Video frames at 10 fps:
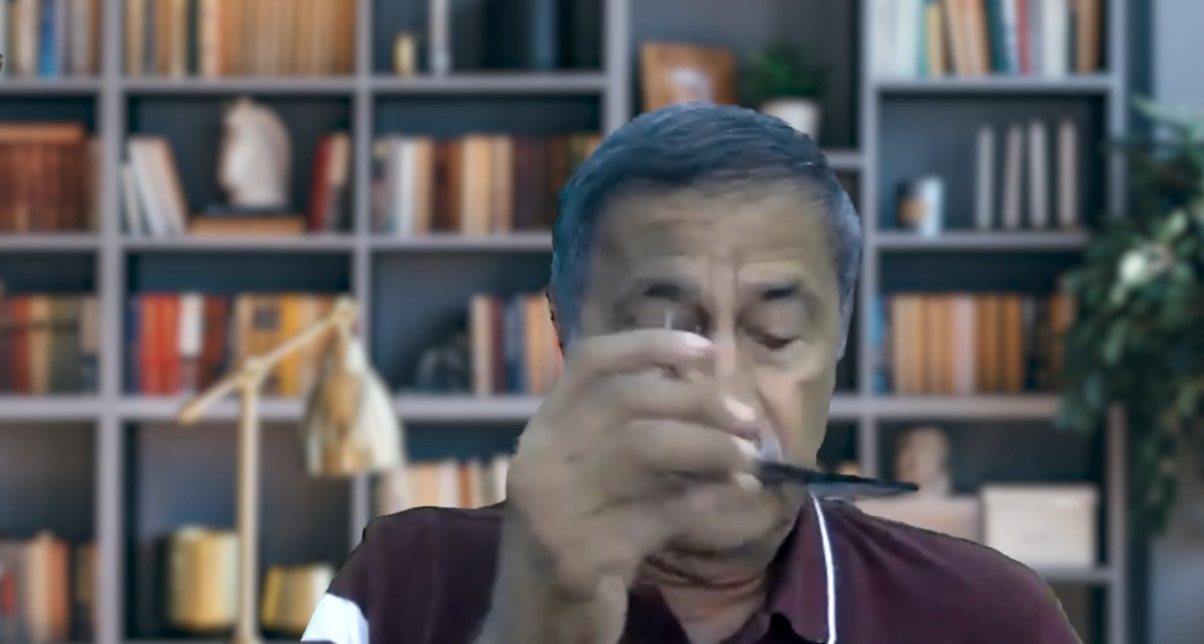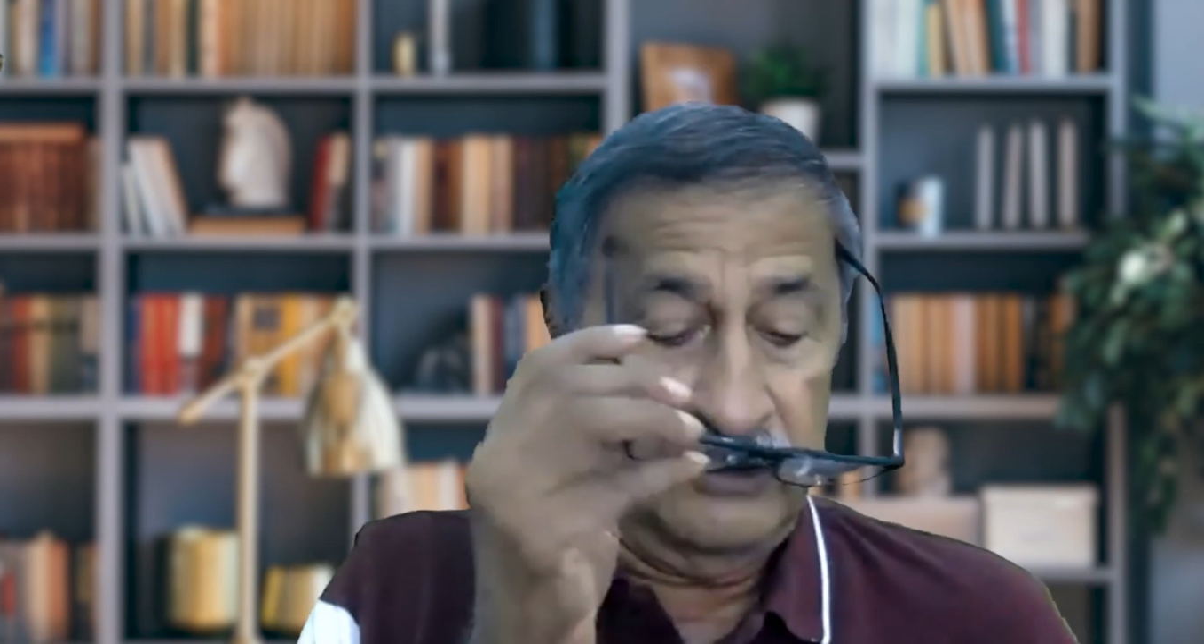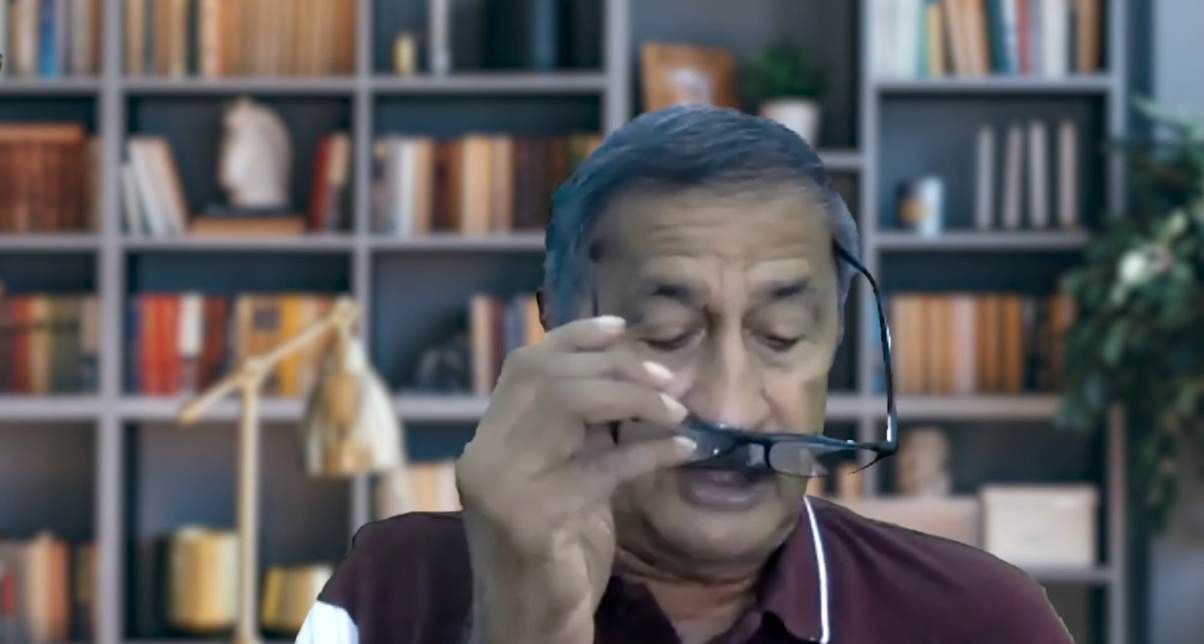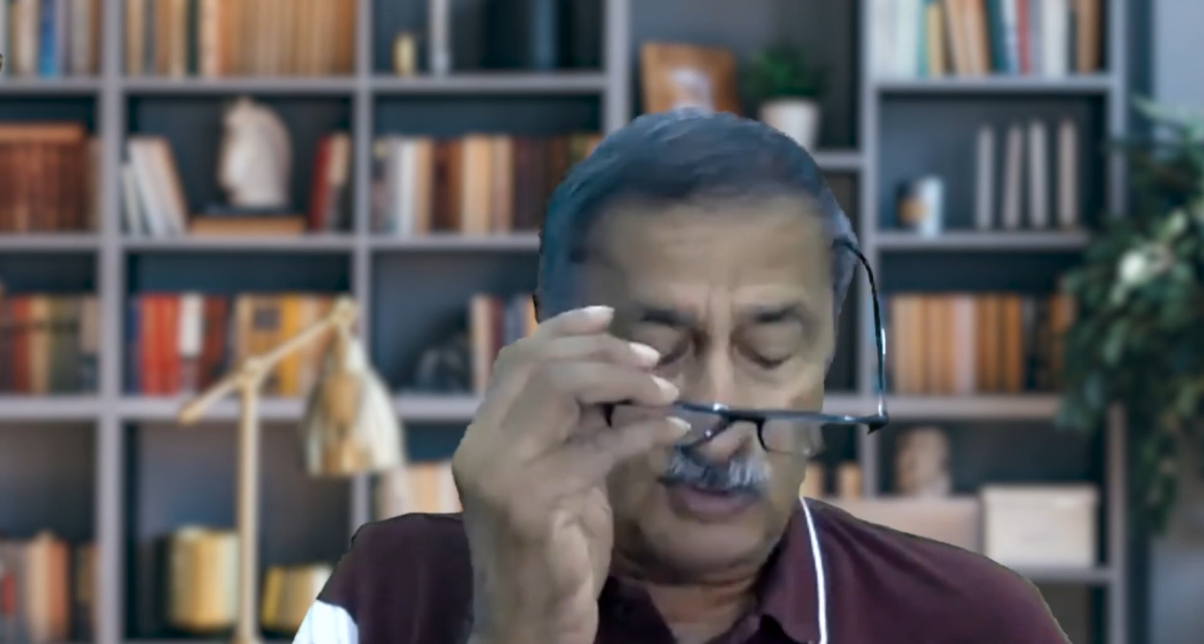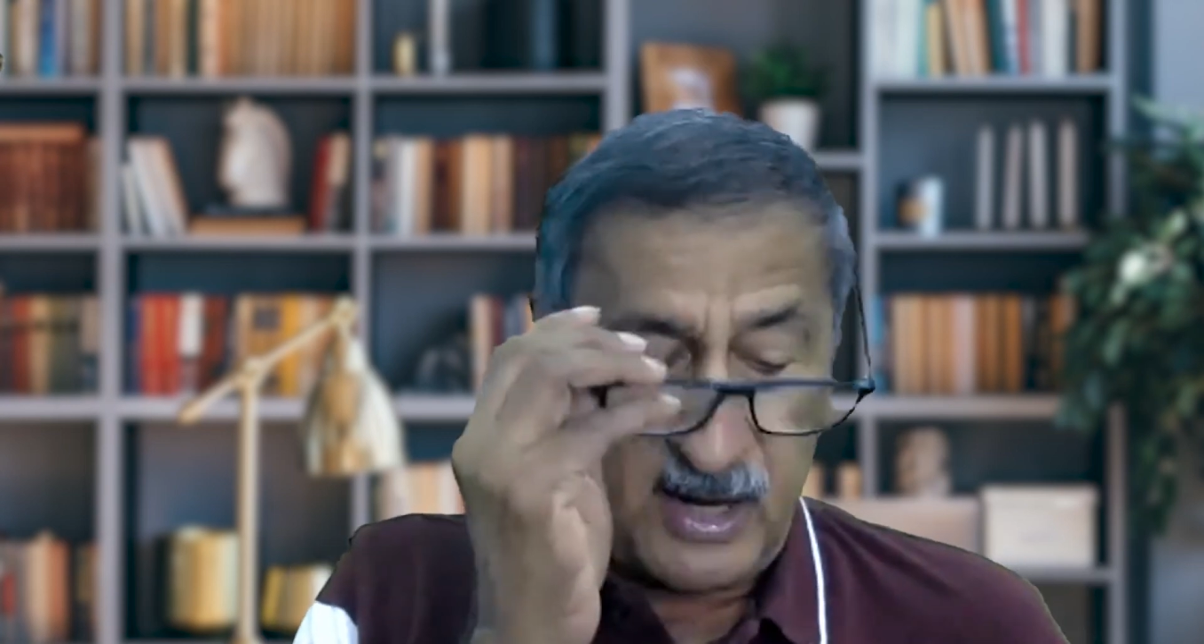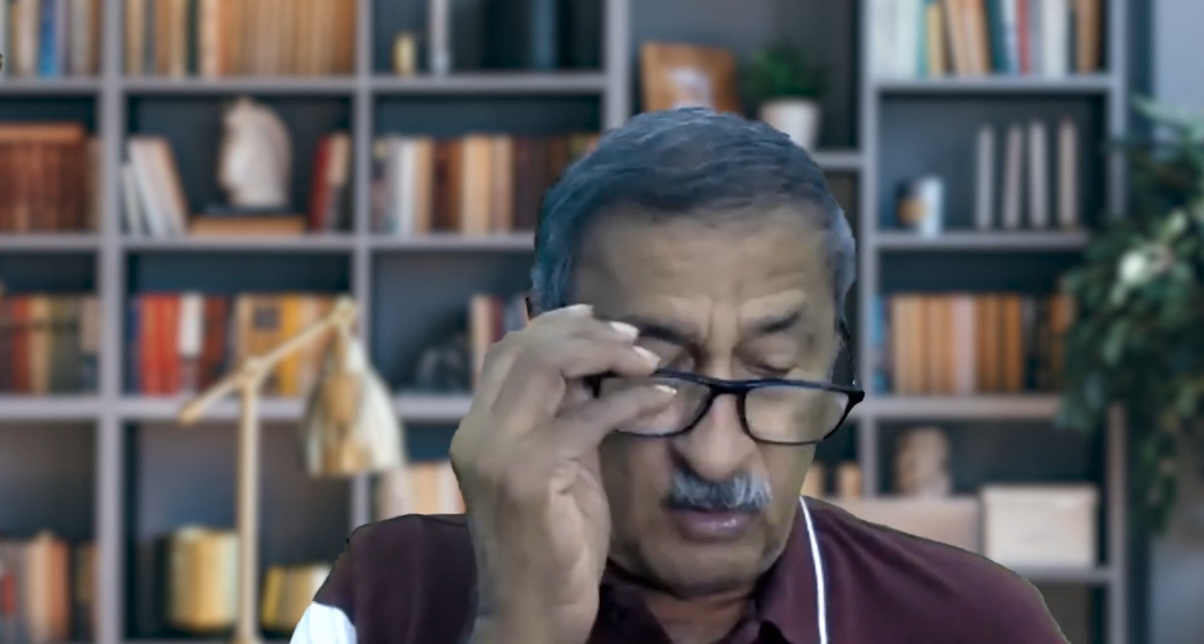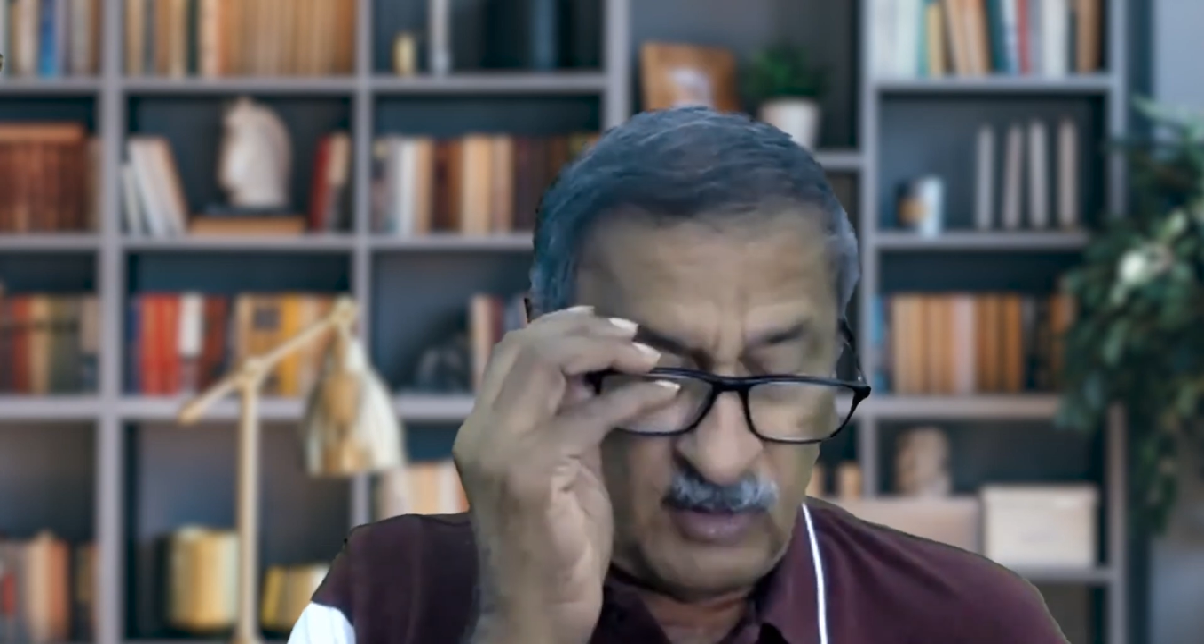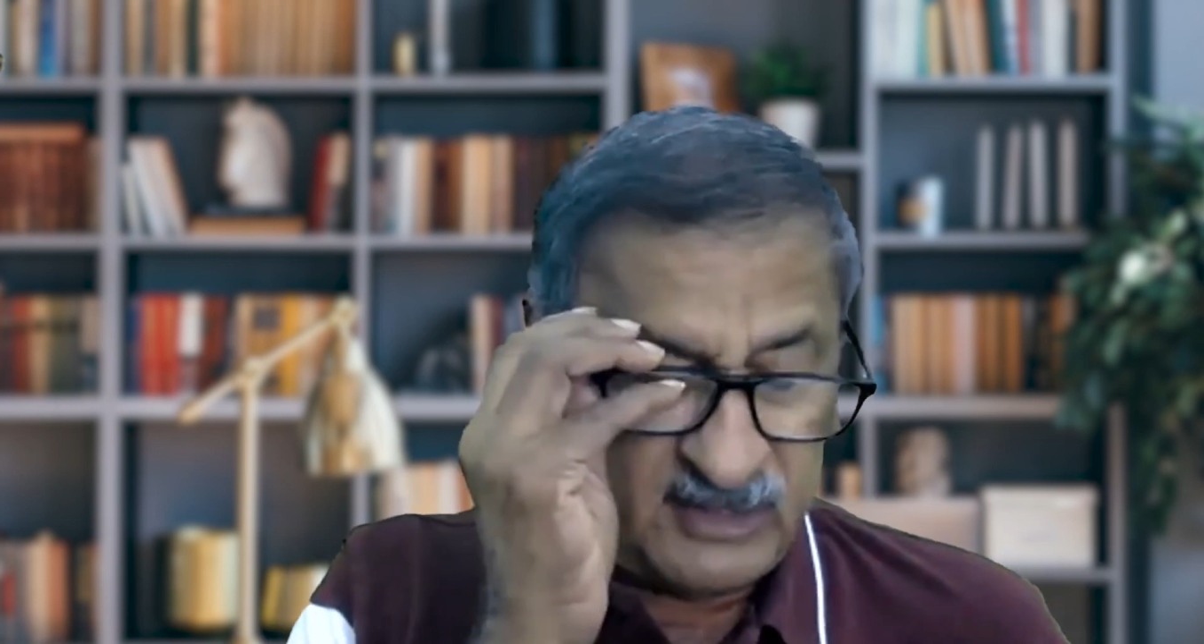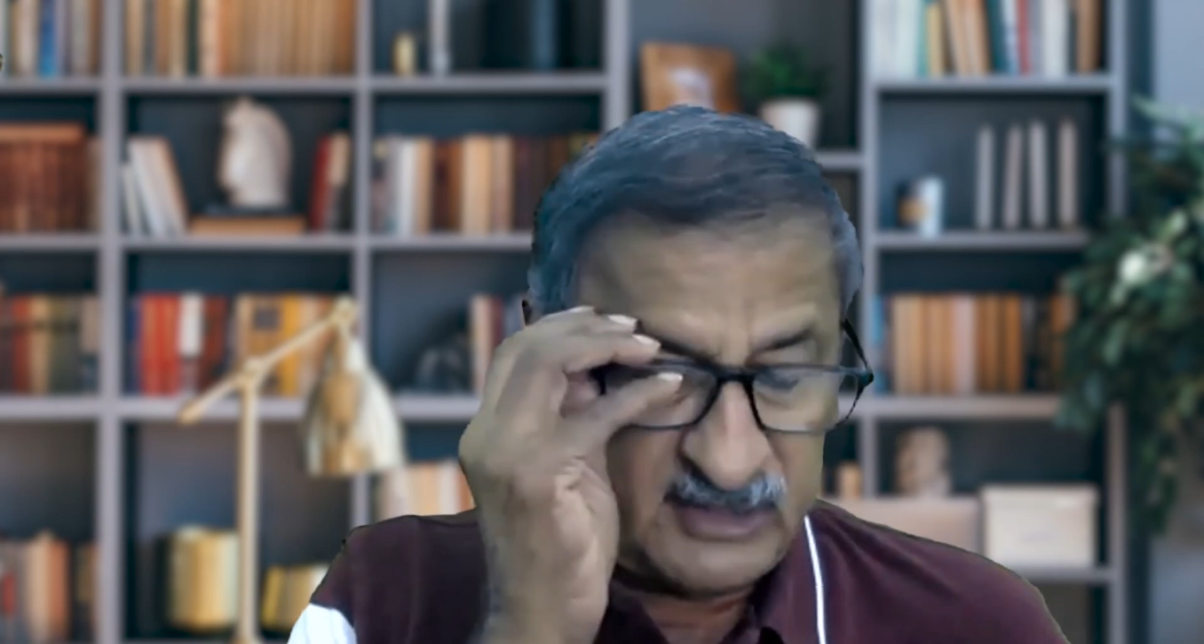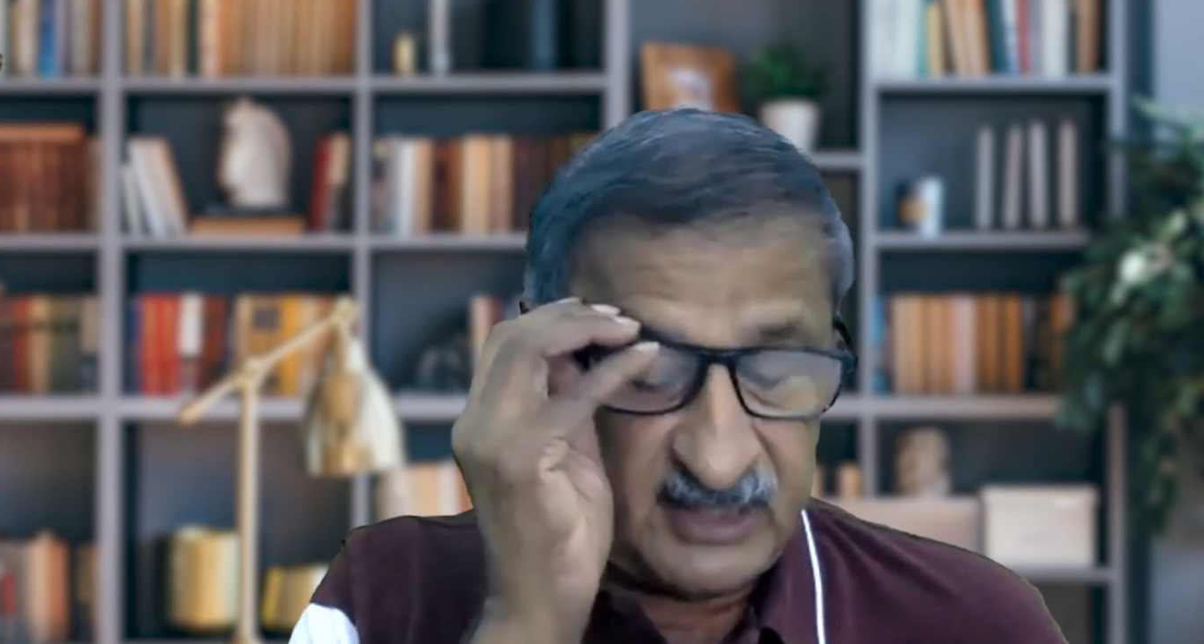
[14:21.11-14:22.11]
That's why I
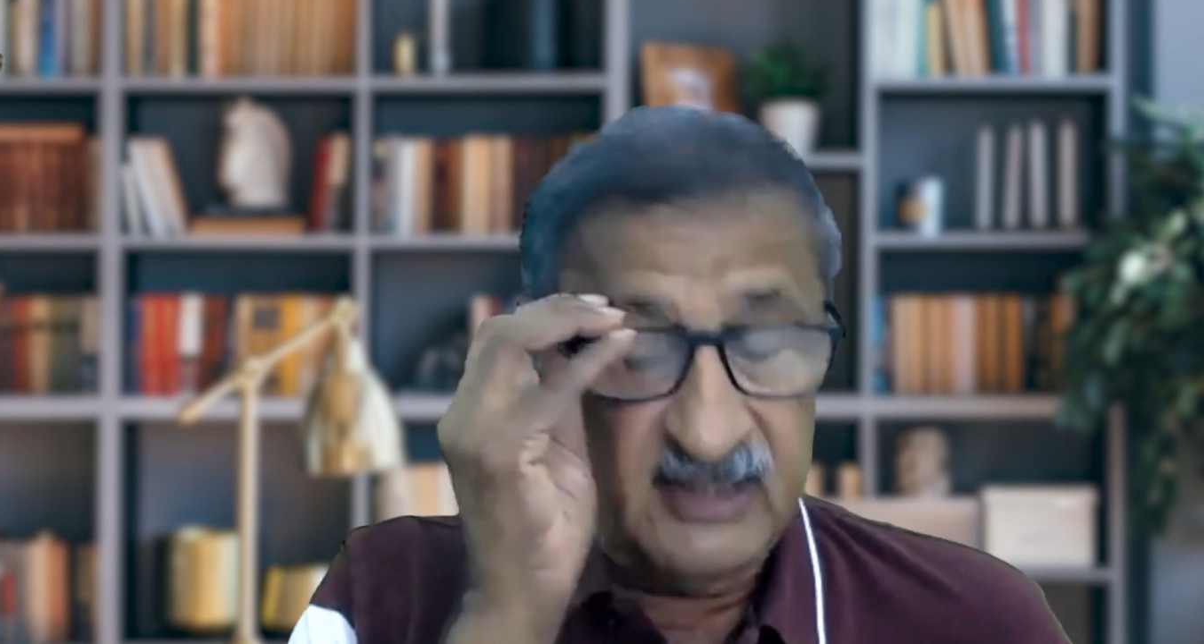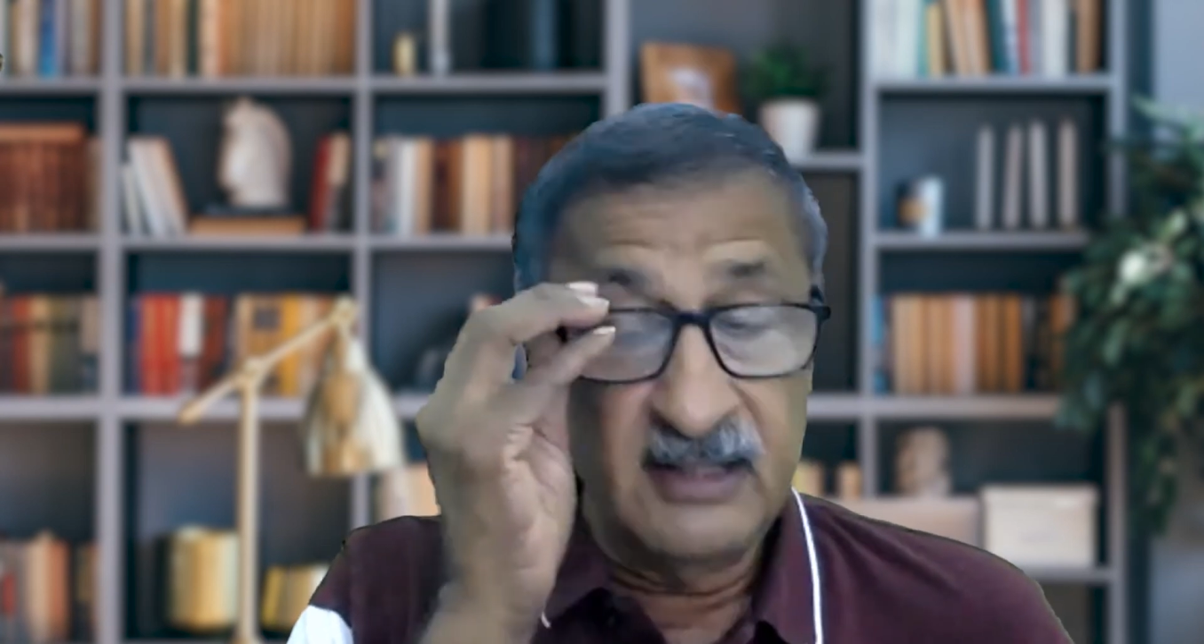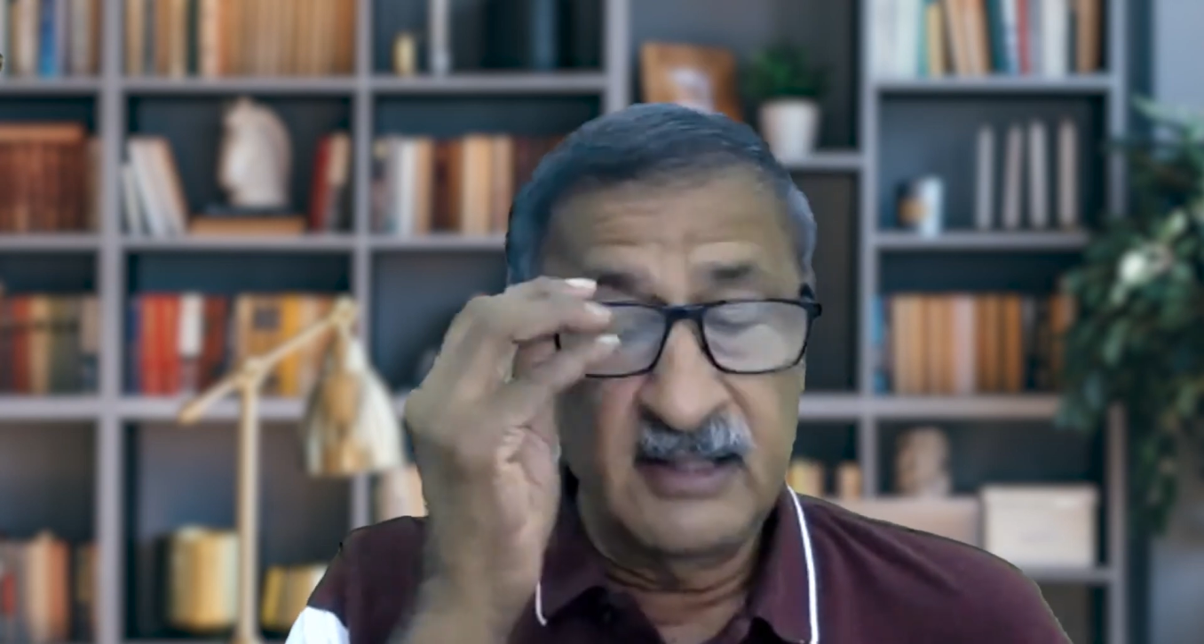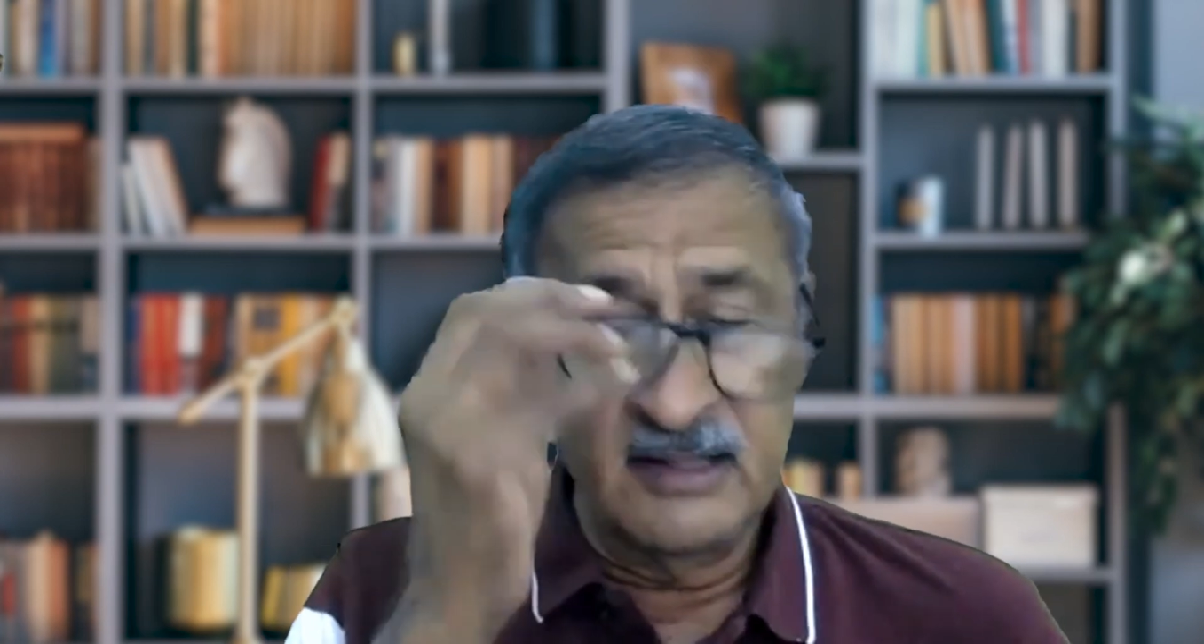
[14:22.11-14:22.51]
always say